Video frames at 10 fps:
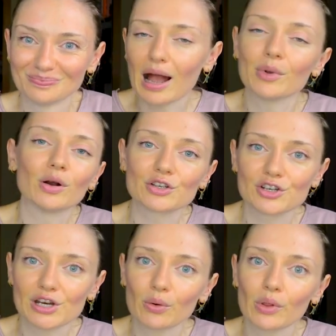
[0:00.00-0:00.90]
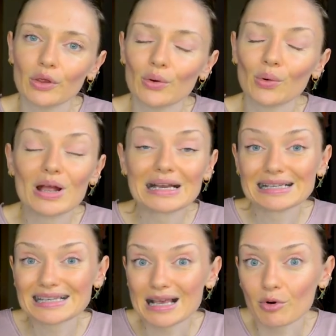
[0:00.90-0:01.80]
I'm going to share with you
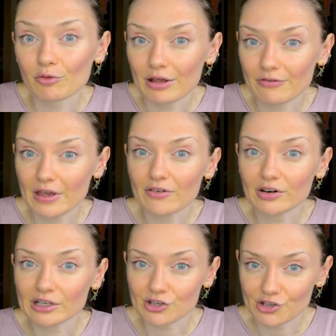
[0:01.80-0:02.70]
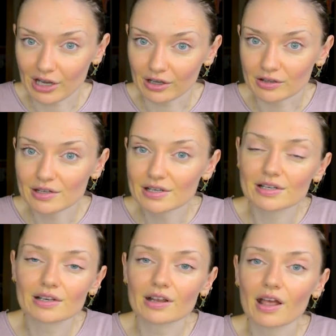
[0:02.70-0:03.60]
some of my favorite
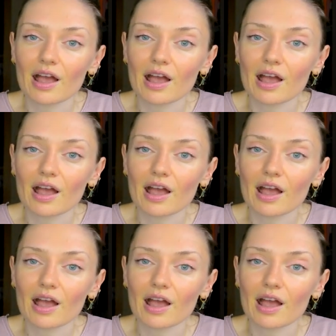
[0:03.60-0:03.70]
channels.